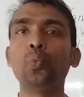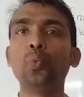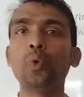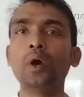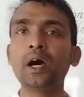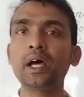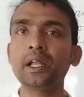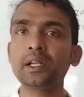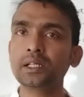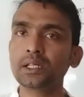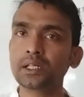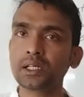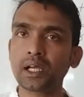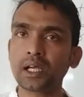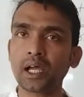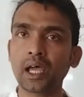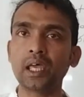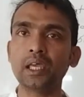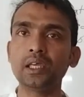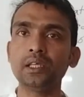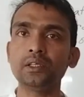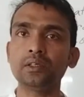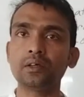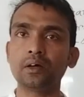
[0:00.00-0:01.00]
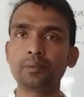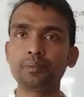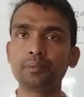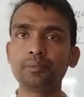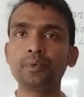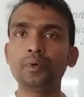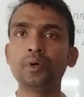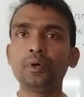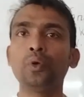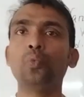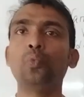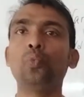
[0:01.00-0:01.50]
what kind
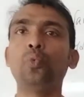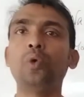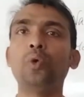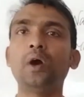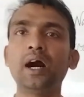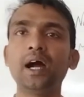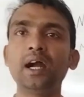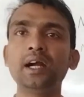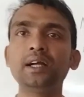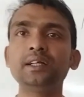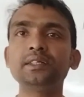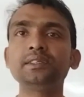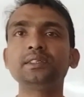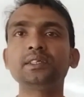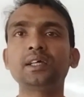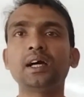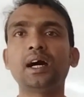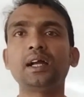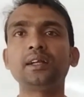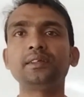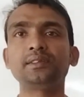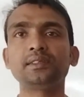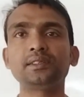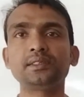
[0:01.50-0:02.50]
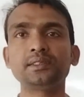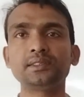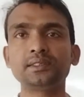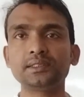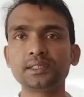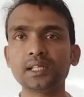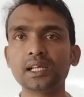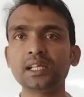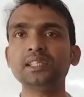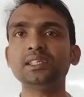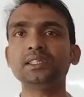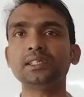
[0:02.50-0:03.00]
of words are
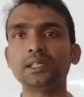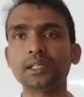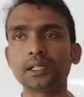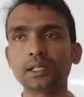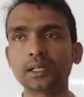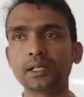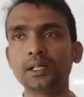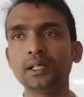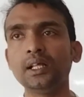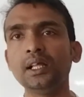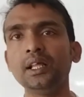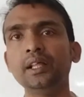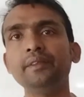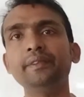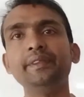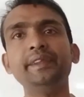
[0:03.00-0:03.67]
changing.